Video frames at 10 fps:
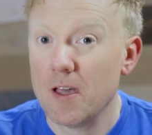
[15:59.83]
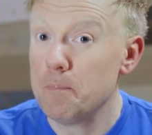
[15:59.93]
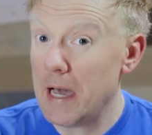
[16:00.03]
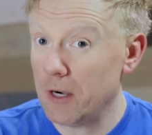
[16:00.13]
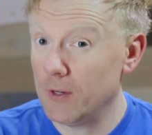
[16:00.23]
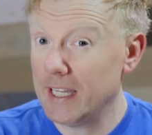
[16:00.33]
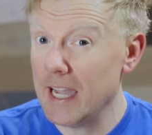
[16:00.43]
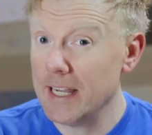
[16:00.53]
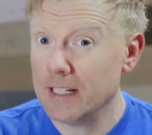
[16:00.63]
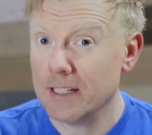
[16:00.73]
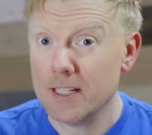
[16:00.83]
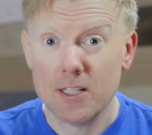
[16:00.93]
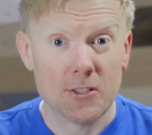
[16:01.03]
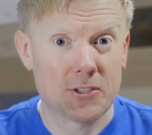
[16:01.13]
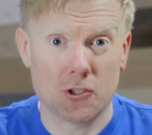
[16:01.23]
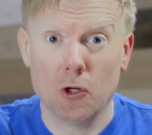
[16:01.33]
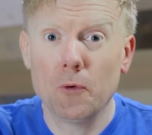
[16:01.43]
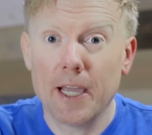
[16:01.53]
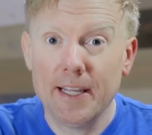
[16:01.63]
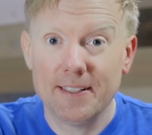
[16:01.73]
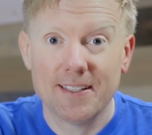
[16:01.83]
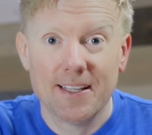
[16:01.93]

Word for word: Battery gate, slow gate,